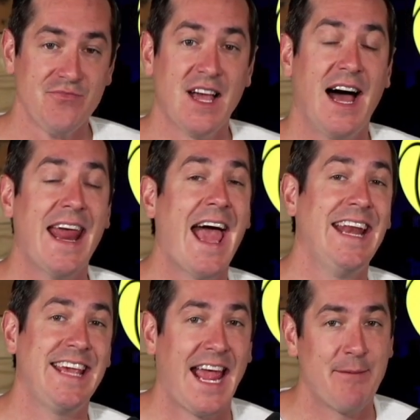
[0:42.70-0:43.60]
on
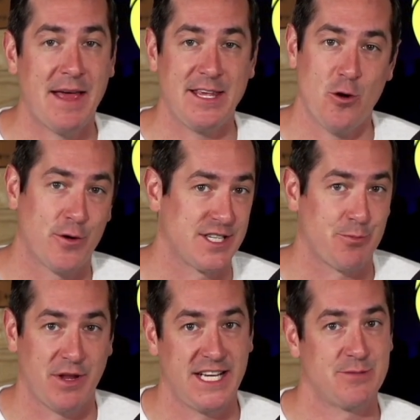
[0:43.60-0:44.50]
any game that
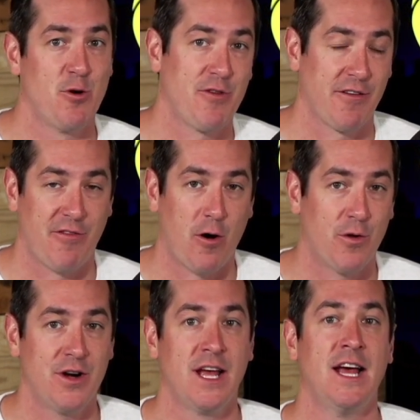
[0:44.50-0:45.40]
Jokic plays moving
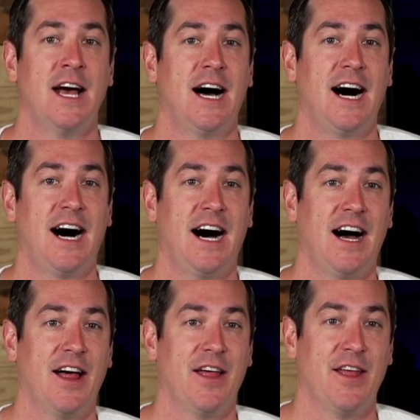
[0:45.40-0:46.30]
forward,
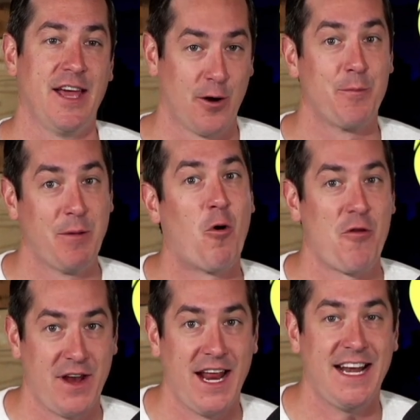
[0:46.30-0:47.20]
it'll be
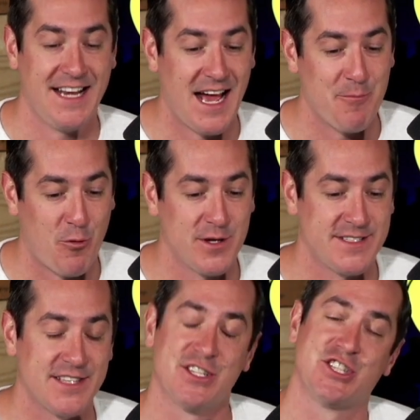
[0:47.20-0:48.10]
more than 89
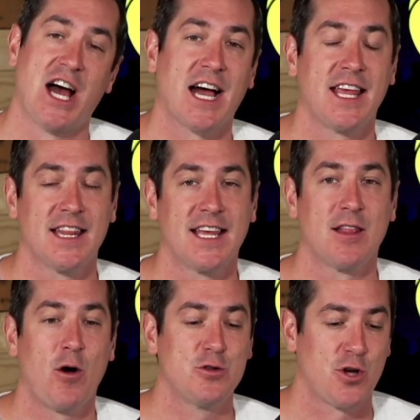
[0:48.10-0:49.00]
points. That's a shockingly
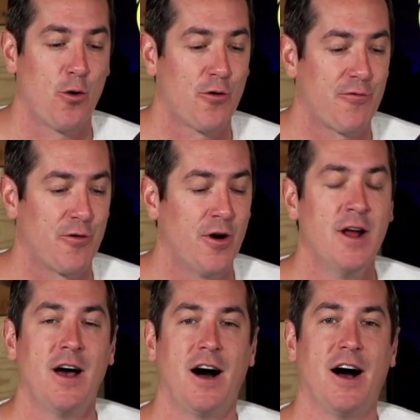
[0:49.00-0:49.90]
low total for
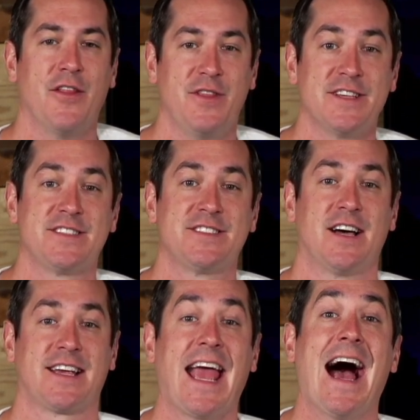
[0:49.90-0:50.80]
this
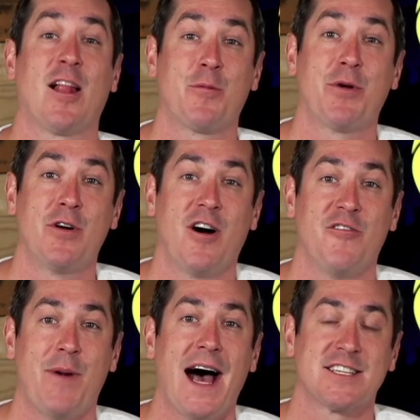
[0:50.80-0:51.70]
caliber
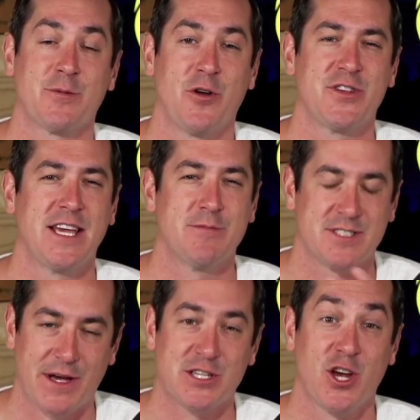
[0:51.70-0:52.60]
of basketball team,
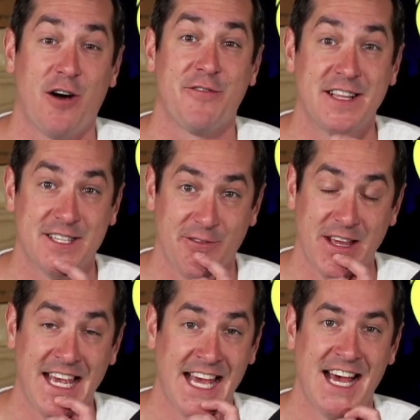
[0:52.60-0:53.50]
especially
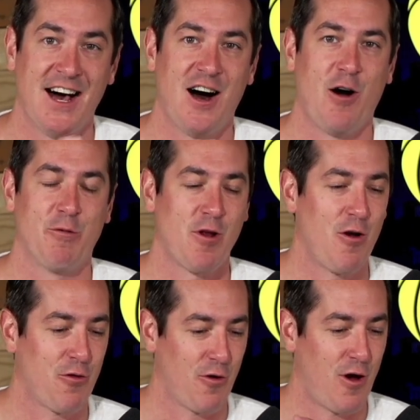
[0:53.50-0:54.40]
offensively, with
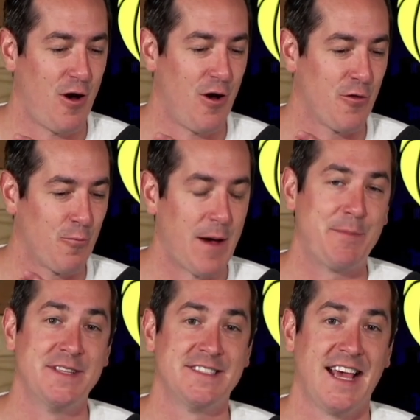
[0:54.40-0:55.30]
all the
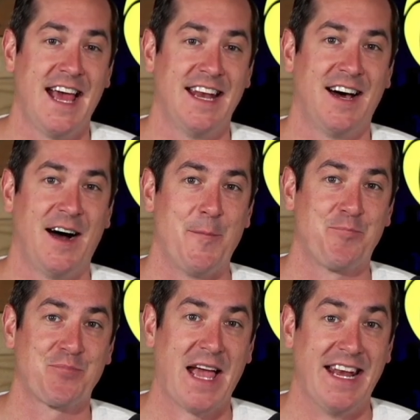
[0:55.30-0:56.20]
weapons and
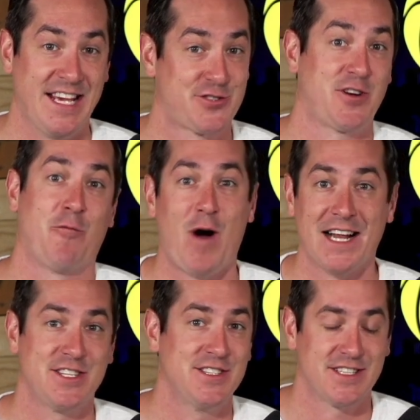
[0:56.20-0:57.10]
history of
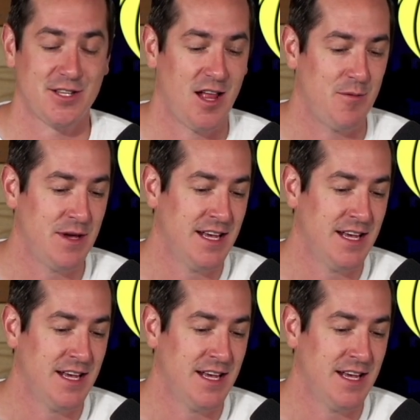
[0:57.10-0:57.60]
watching this club.